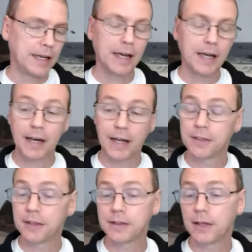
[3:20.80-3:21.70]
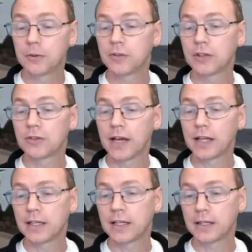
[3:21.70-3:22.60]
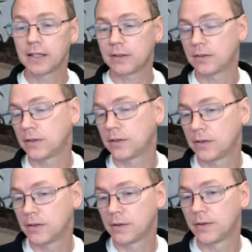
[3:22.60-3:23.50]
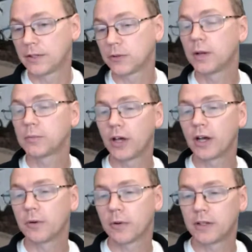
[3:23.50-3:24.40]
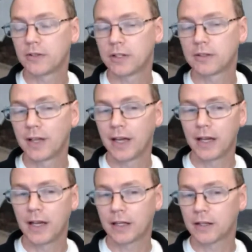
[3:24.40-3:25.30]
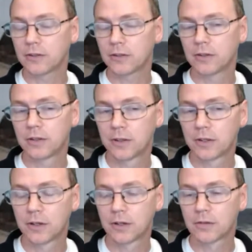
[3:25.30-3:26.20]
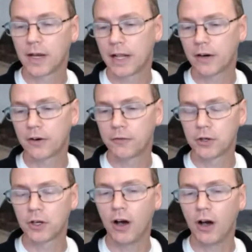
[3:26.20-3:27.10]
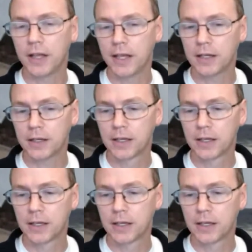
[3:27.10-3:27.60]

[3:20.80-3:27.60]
and I think that was exactly that. That's what I'm talking about when I say it's not honest, right? I don't know if you caught it.